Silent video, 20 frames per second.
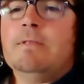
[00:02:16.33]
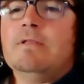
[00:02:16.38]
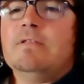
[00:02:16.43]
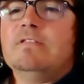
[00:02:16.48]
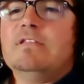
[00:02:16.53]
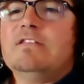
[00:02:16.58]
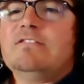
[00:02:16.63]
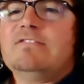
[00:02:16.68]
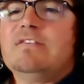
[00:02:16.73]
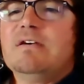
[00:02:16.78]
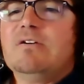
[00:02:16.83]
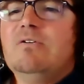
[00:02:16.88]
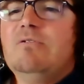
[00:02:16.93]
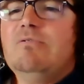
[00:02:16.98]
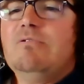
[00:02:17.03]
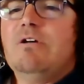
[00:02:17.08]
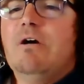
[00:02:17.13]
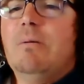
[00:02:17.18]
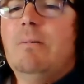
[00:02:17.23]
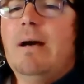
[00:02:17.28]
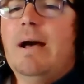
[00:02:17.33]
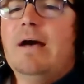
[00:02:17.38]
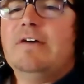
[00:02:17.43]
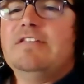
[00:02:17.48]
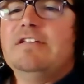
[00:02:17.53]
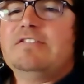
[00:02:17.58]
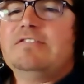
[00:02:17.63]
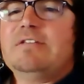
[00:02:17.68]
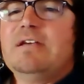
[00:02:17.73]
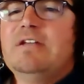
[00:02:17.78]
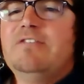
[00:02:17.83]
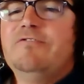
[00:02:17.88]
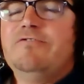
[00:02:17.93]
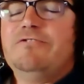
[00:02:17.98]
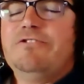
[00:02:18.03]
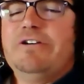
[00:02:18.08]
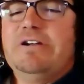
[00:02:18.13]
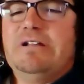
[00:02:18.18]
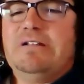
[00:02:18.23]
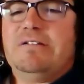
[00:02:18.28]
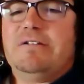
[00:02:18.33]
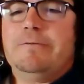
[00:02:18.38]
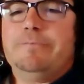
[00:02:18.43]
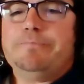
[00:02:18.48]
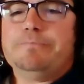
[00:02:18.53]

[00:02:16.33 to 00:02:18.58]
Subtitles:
the second row at the 10th fret.